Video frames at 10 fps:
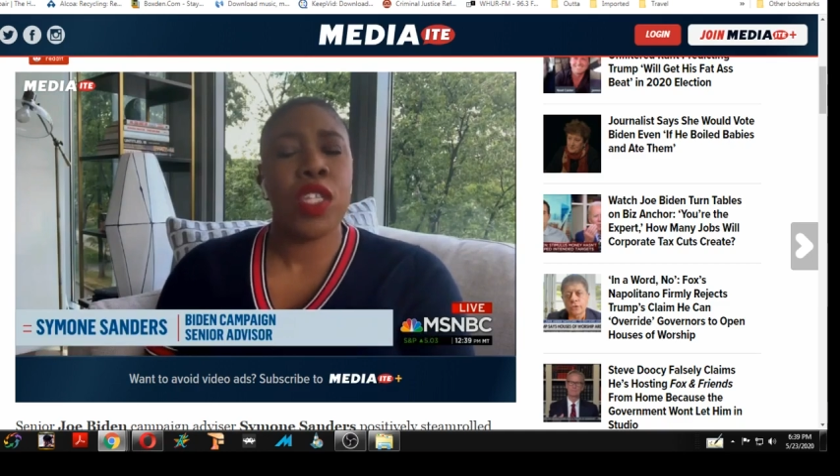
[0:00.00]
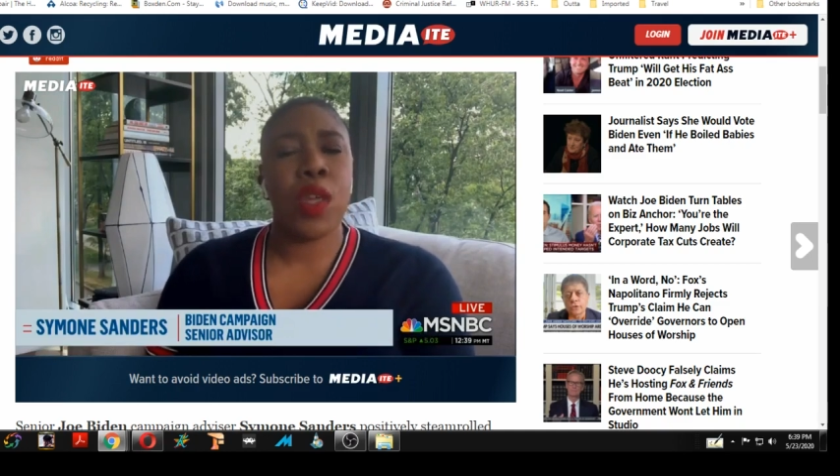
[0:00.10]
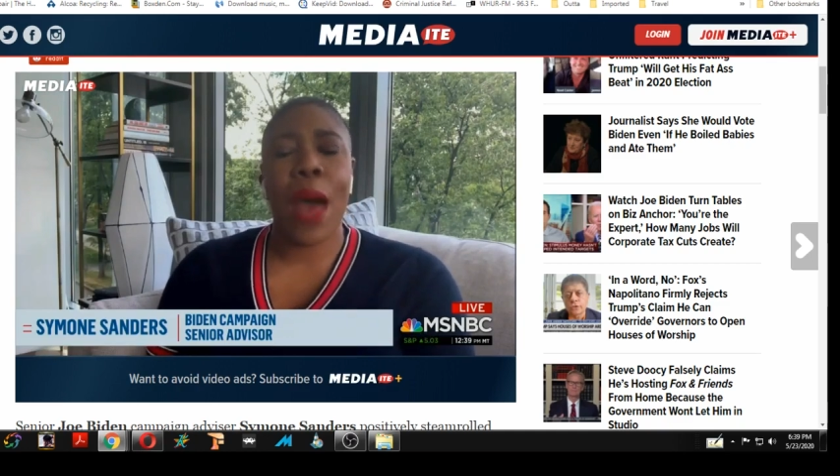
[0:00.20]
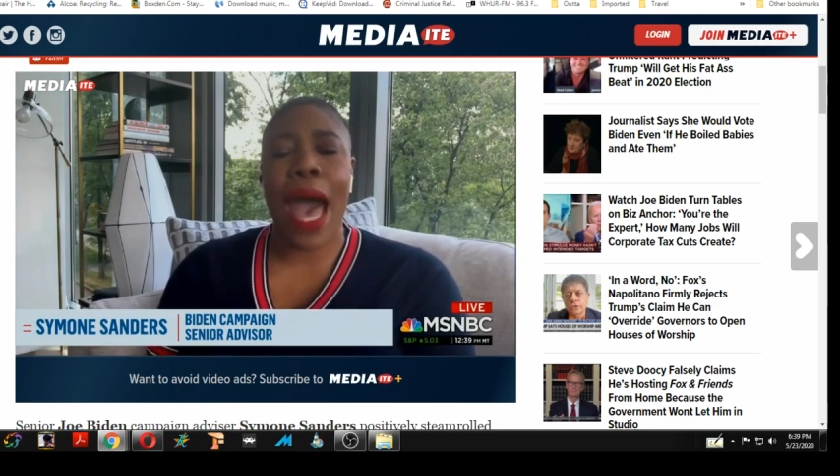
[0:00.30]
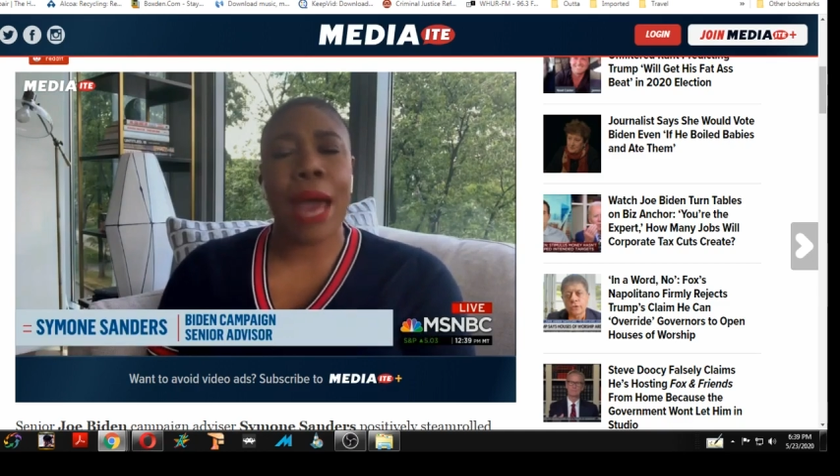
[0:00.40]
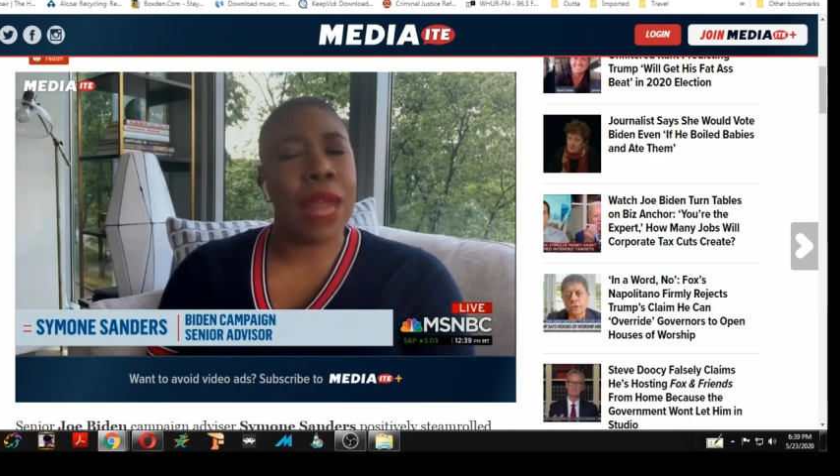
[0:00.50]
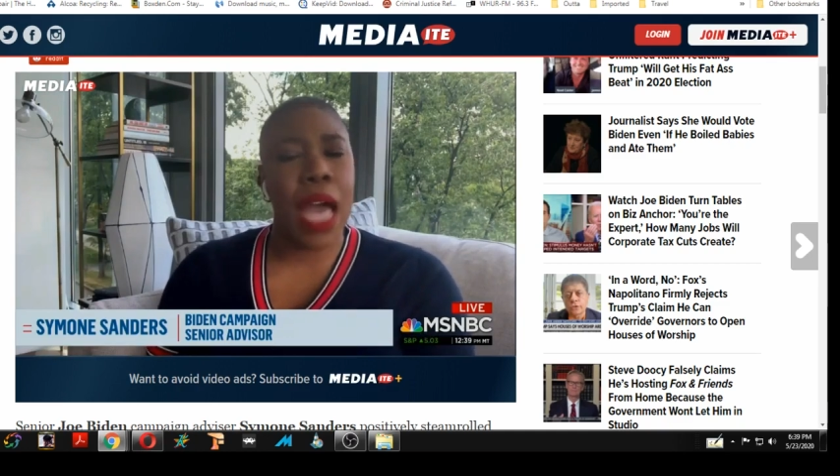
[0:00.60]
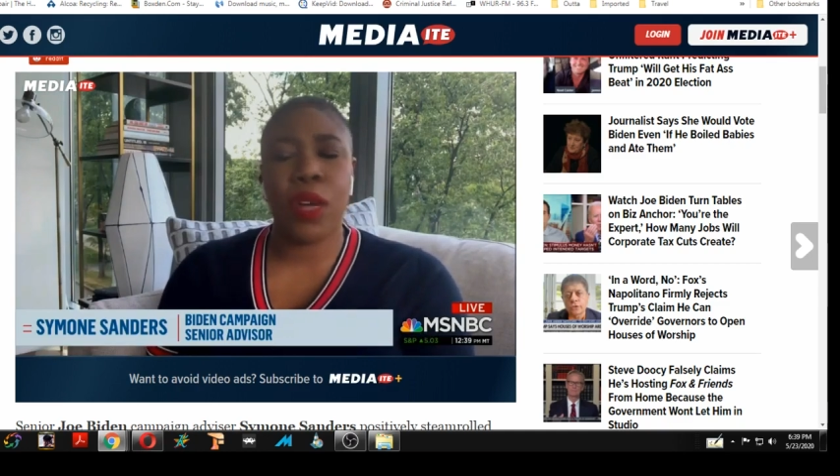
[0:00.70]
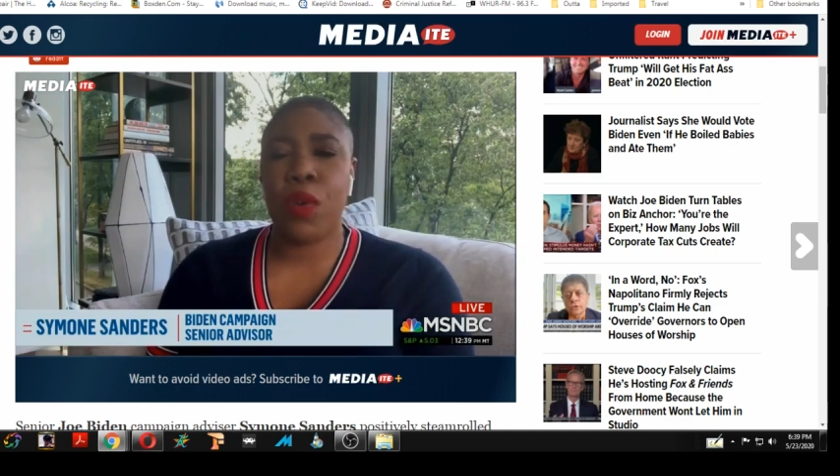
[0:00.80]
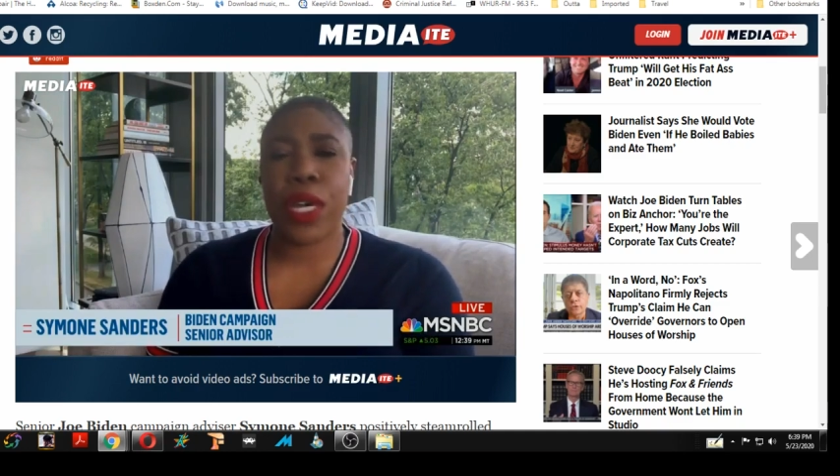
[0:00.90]
So I'm
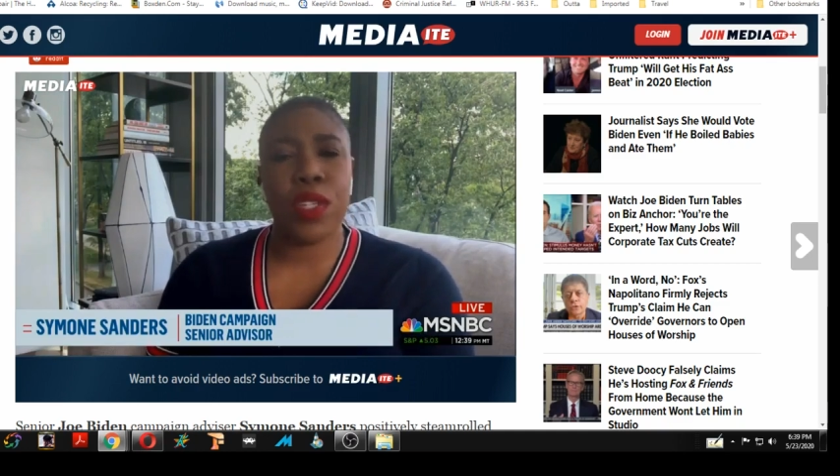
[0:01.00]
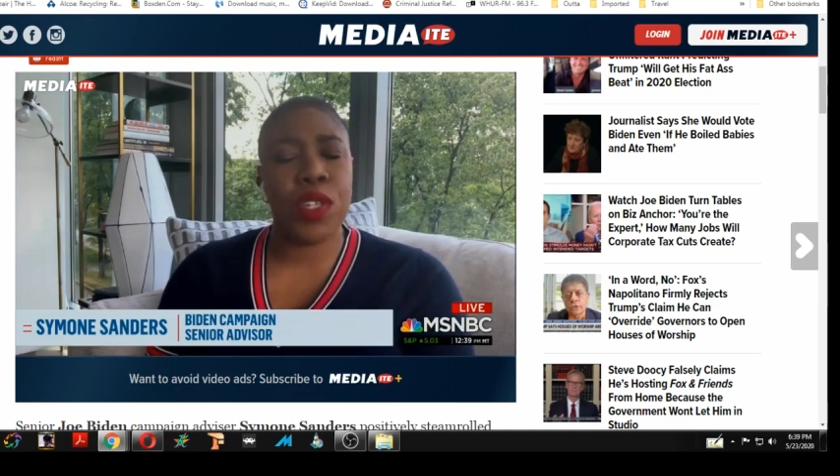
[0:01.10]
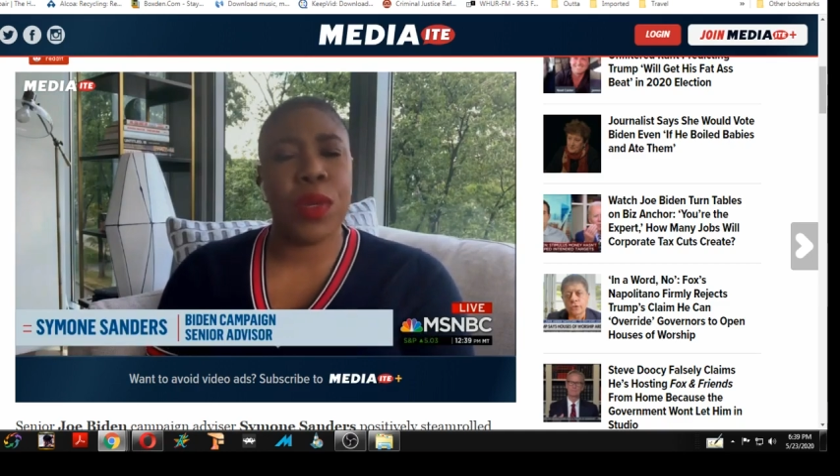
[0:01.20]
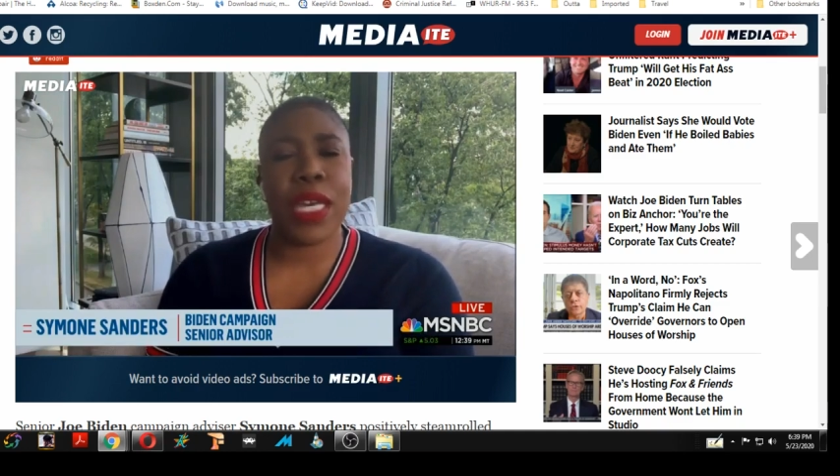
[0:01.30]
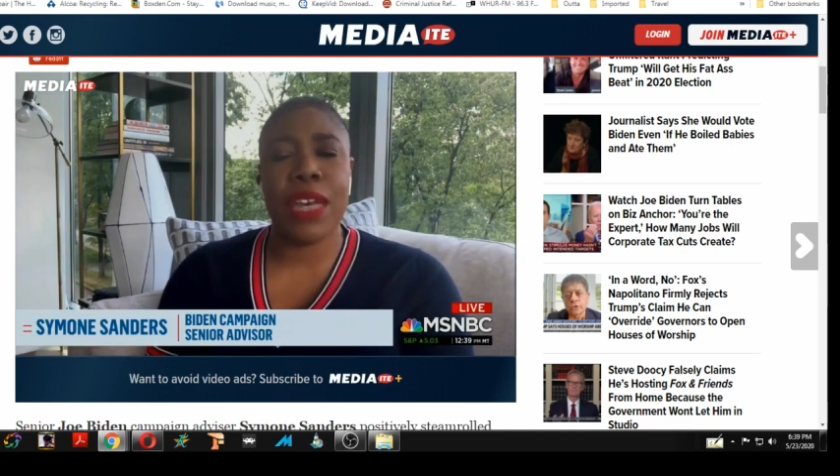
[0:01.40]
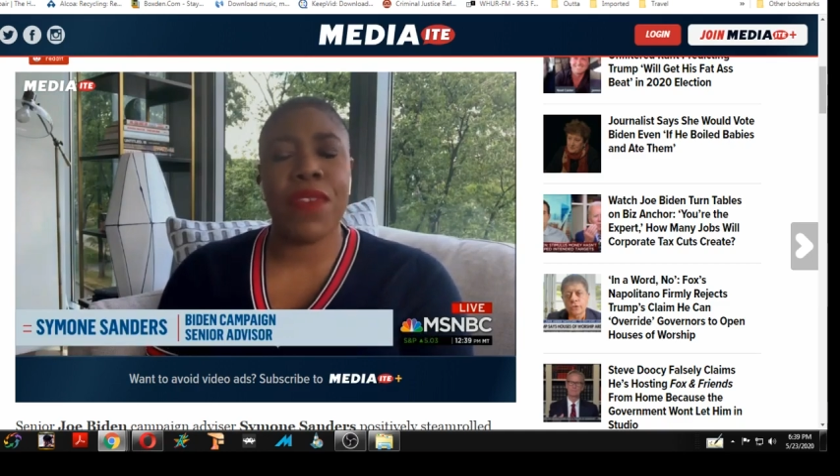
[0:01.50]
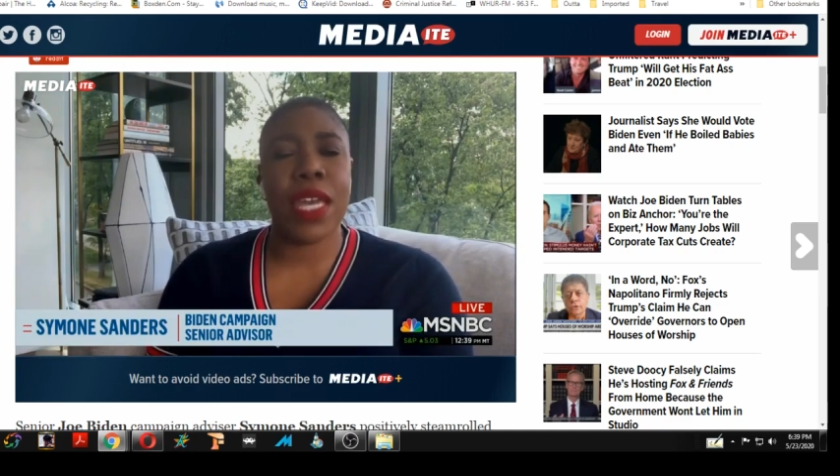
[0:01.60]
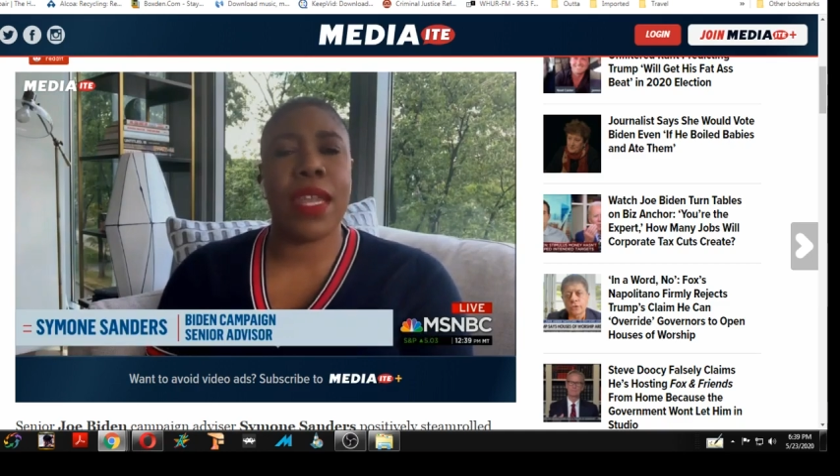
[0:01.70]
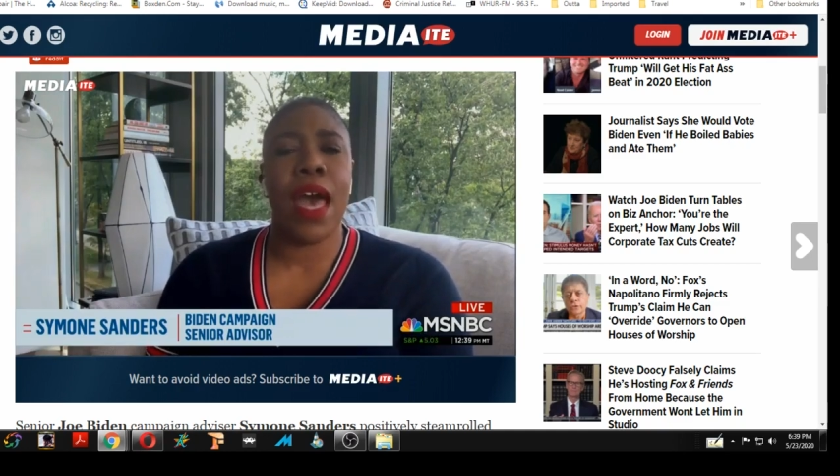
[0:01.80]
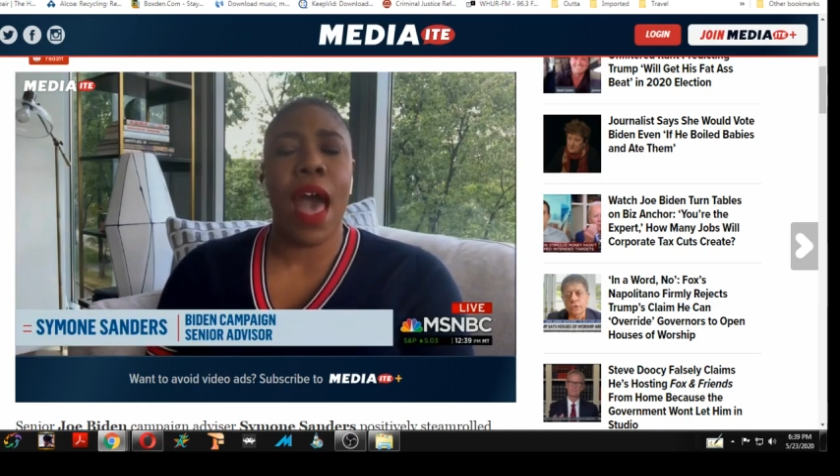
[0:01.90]
not going to
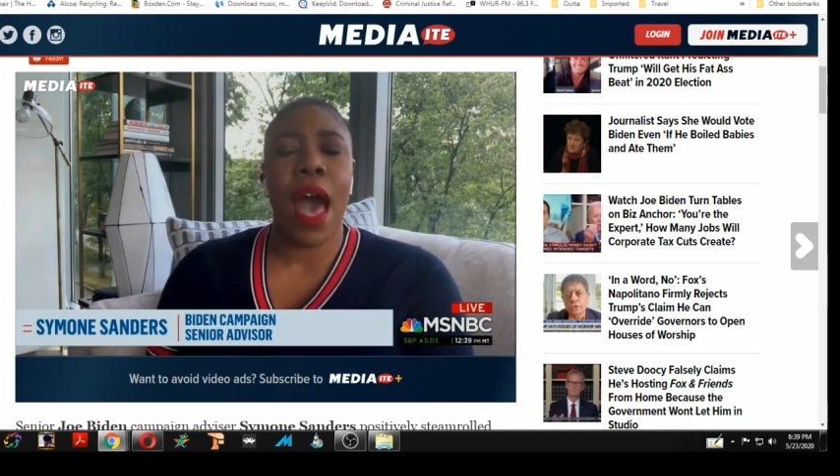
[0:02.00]
even